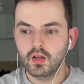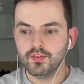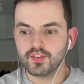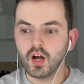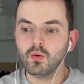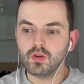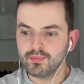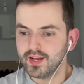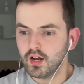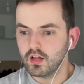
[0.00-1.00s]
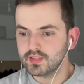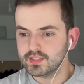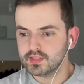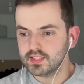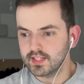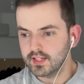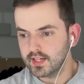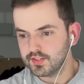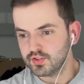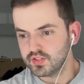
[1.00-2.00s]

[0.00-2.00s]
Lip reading: Starting with my artists here, as you